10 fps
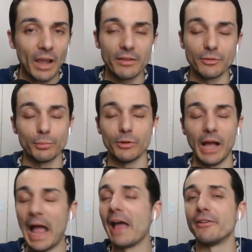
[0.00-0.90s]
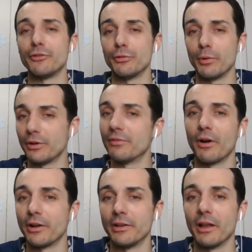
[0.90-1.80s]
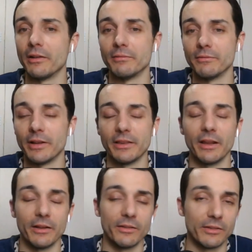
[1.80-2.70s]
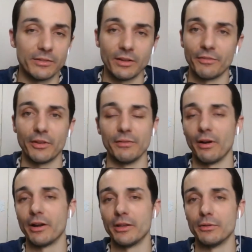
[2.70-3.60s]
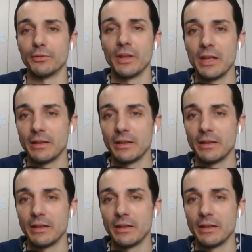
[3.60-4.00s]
this will add to what you've already done, right? That stuff that you've already used.